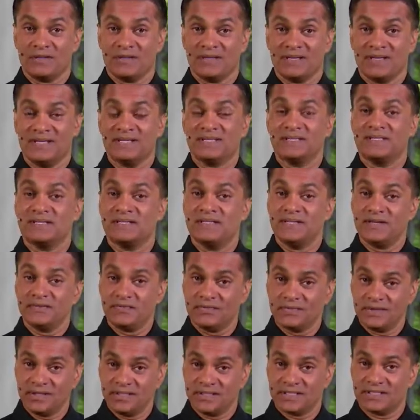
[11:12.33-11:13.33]
is the
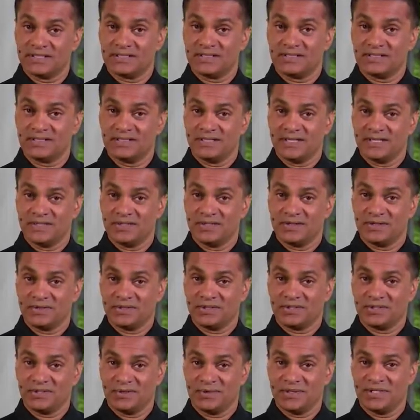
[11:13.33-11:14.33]
difference in those
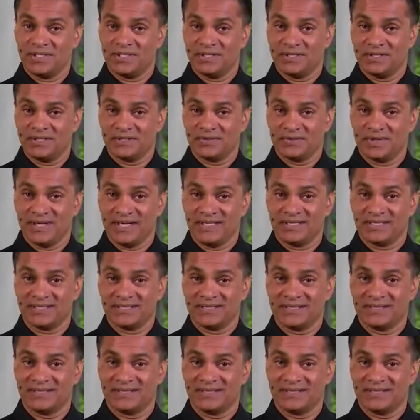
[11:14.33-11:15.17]
two incidence rates.